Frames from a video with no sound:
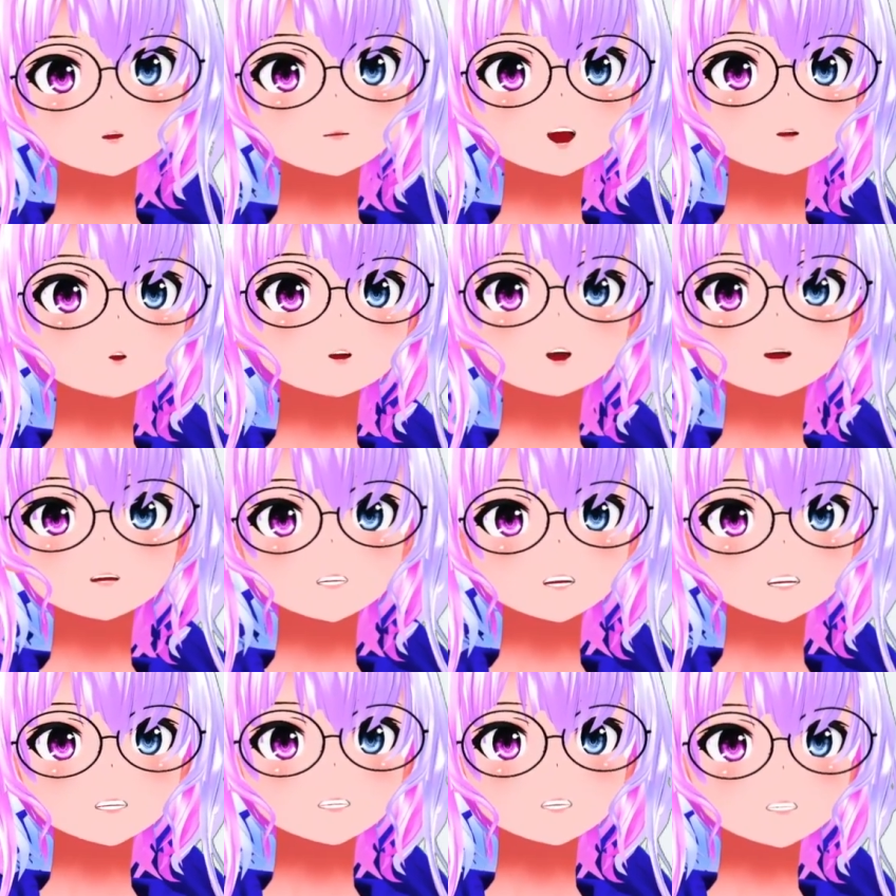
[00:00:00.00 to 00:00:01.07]
But all you need to
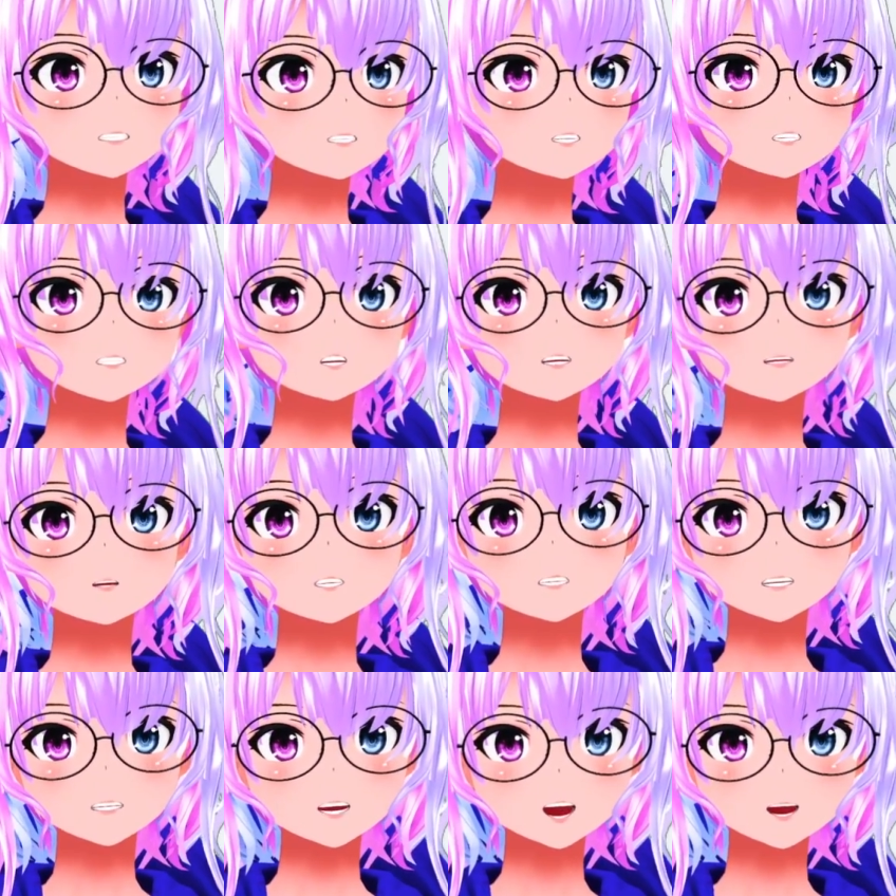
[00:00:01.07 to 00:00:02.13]
do is just confirm your
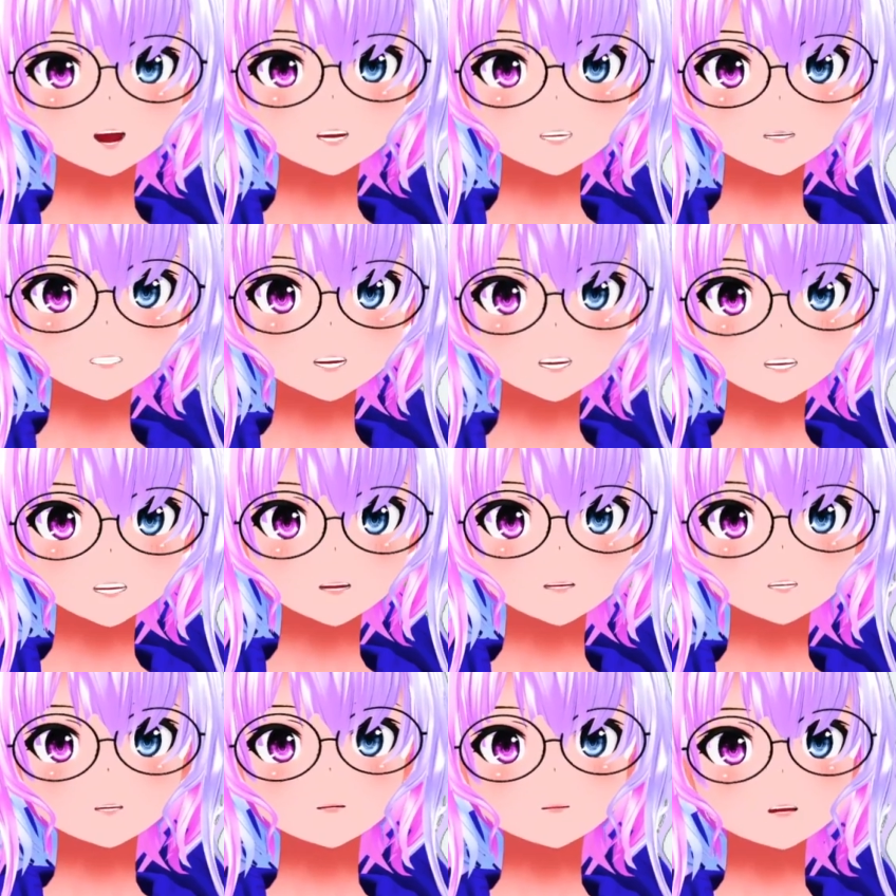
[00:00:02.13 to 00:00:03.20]
PayPal information,
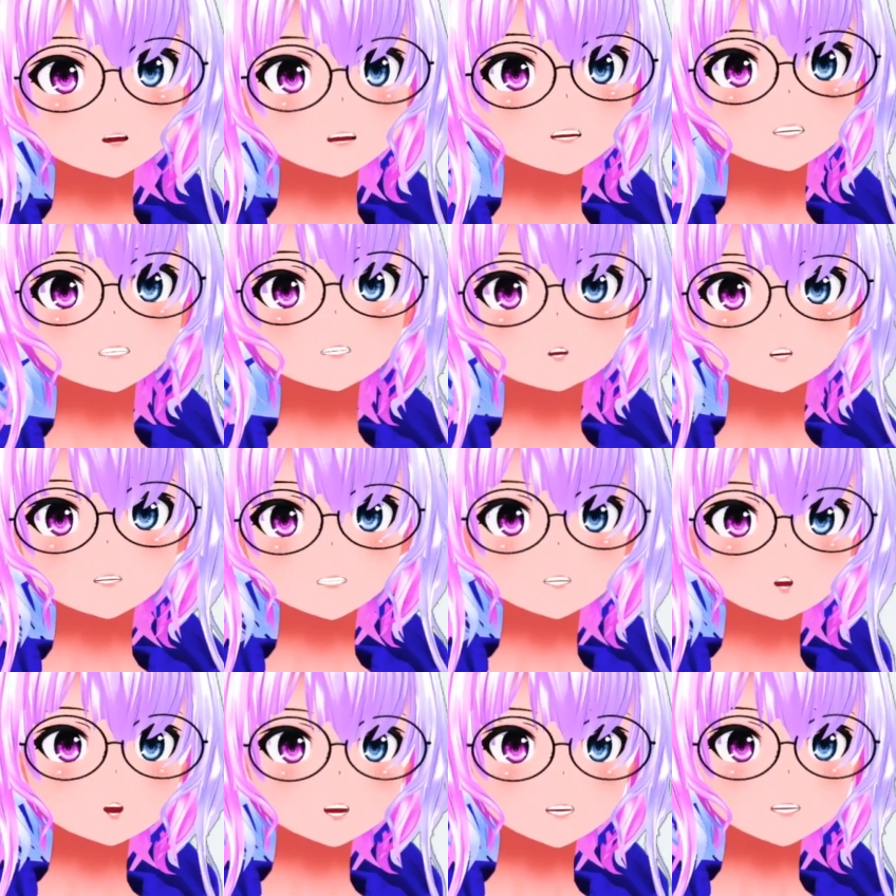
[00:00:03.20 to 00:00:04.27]
then confirm your
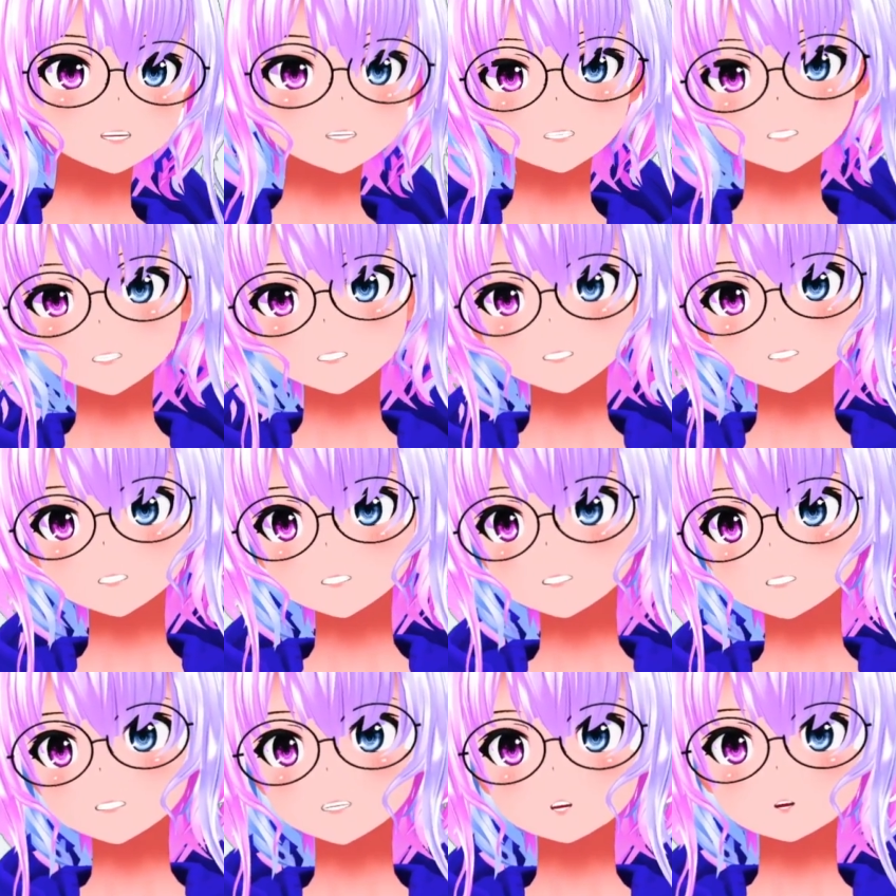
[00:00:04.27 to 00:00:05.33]
order by clicking con
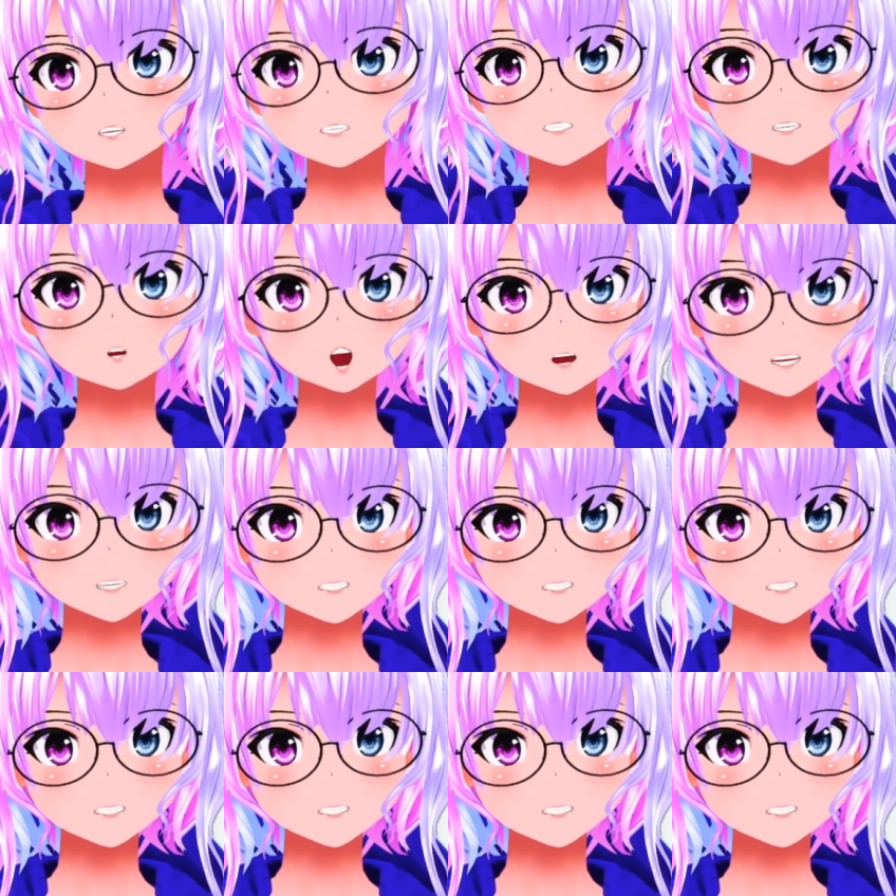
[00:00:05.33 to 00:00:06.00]
confirmation order.